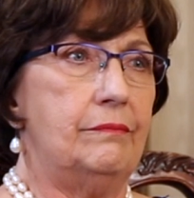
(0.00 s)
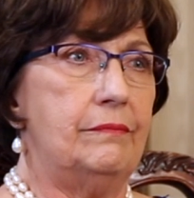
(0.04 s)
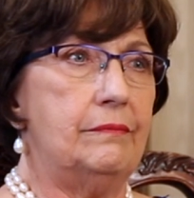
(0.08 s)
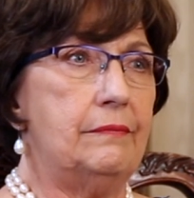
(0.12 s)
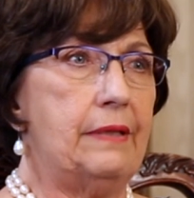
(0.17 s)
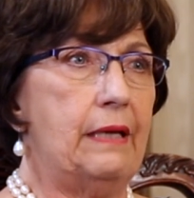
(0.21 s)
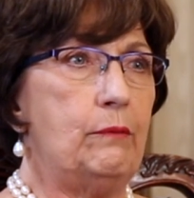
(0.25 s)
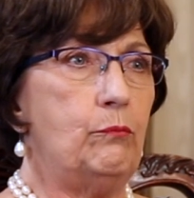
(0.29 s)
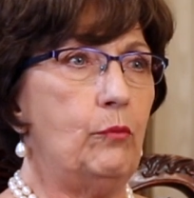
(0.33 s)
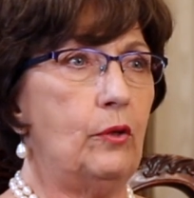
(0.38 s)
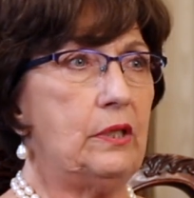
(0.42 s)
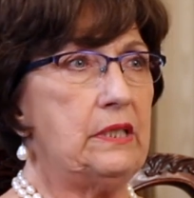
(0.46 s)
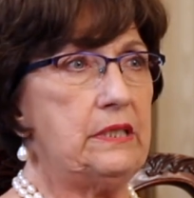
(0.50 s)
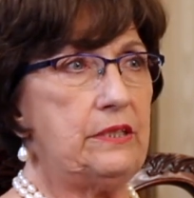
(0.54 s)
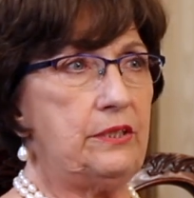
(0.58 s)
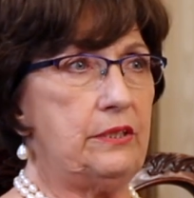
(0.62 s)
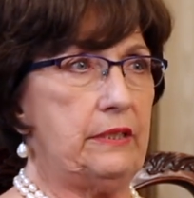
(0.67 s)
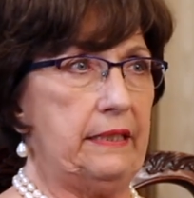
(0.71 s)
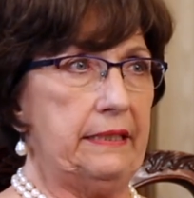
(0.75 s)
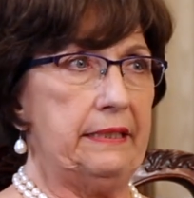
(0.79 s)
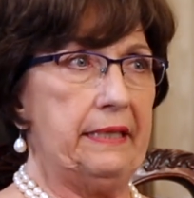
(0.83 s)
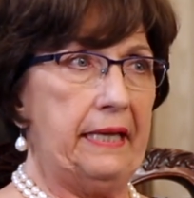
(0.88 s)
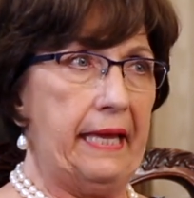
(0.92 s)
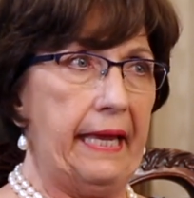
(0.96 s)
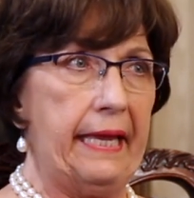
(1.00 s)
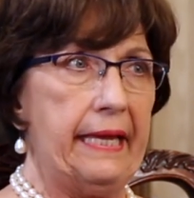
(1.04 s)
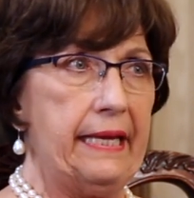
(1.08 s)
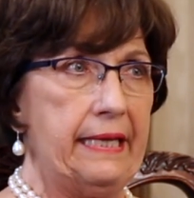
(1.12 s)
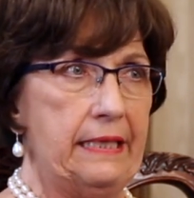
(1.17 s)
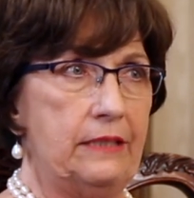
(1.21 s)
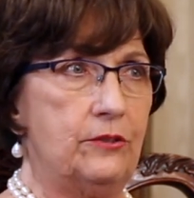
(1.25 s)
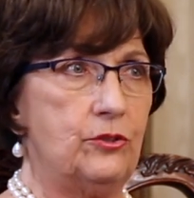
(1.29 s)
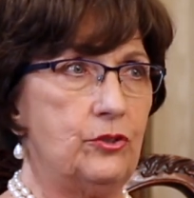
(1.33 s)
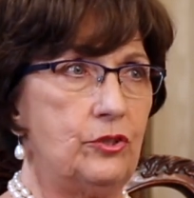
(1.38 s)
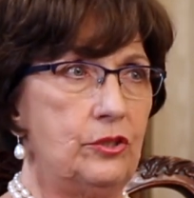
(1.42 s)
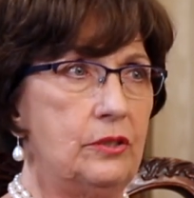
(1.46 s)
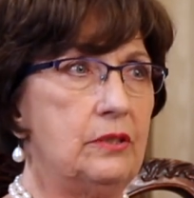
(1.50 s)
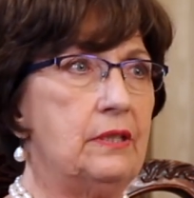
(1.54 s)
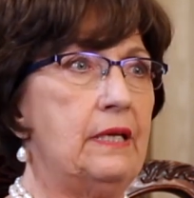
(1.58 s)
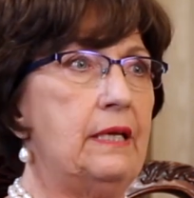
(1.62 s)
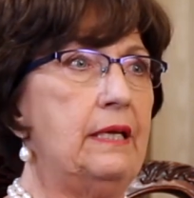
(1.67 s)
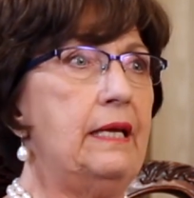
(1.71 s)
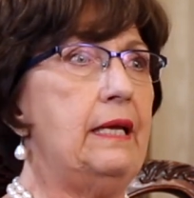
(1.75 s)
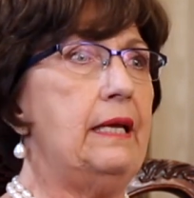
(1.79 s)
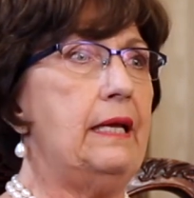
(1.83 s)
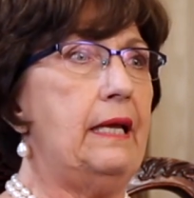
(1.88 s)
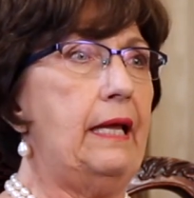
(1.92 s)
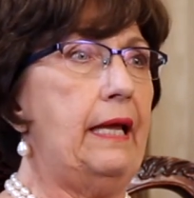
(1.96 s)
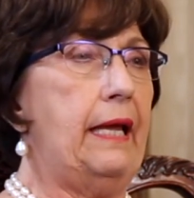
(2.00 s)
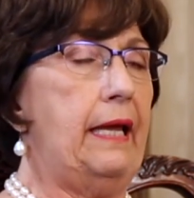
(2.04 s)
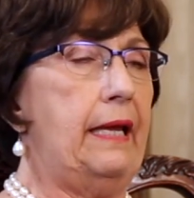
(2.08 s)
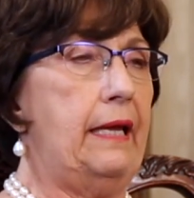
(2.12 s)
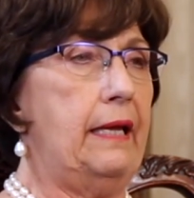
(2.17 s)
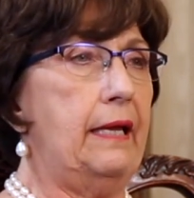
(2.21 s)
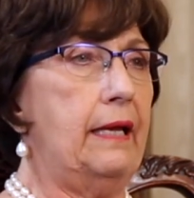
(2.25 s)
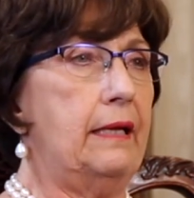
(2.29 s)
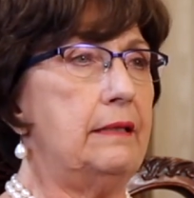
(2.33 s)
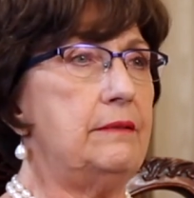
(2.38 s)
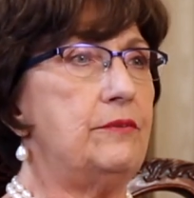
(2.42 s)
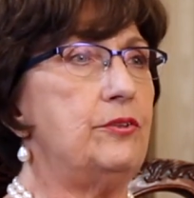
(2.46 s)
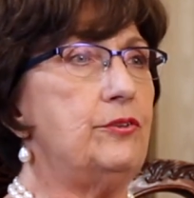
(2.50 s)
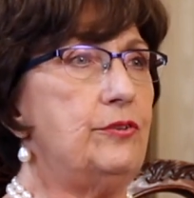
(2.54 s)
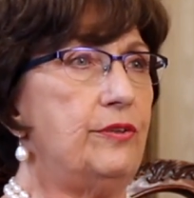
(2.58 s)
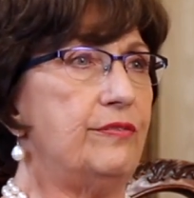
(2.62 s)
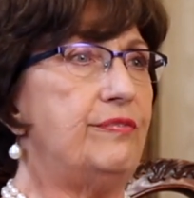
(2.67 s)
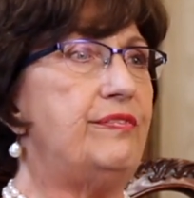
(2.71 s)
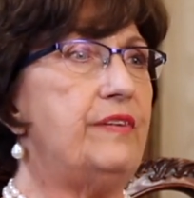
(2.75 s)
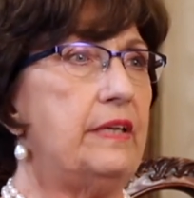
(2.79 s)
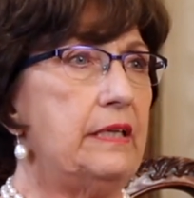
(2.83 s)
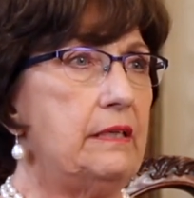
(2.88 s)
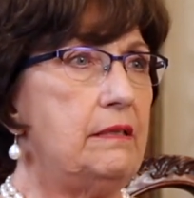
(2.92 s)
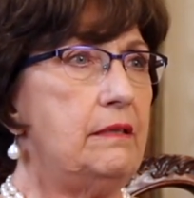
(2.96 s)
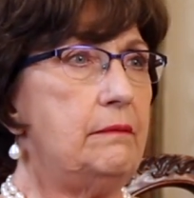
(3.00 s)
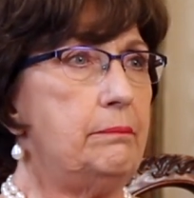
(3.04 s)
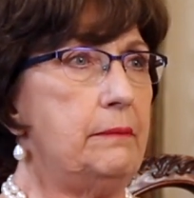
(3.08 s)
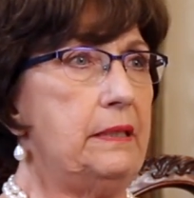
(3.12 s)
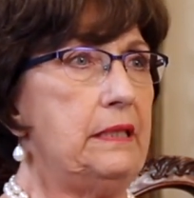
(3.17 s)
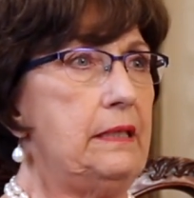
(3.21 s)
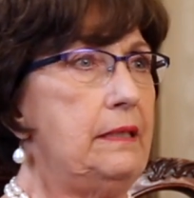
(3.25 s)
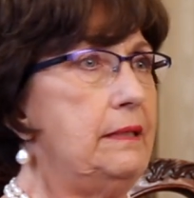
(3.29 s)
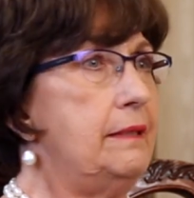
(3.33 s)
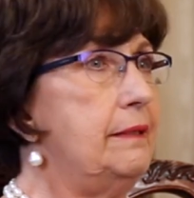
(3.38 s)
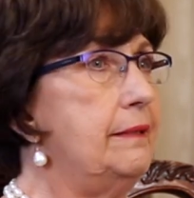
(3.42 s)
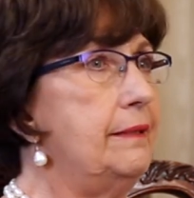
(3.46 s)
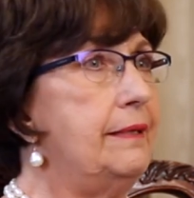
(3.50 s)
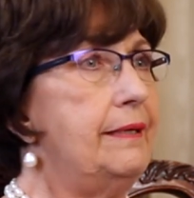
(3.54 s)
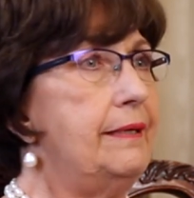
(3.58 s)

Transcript: They wanted to engage and to defend me.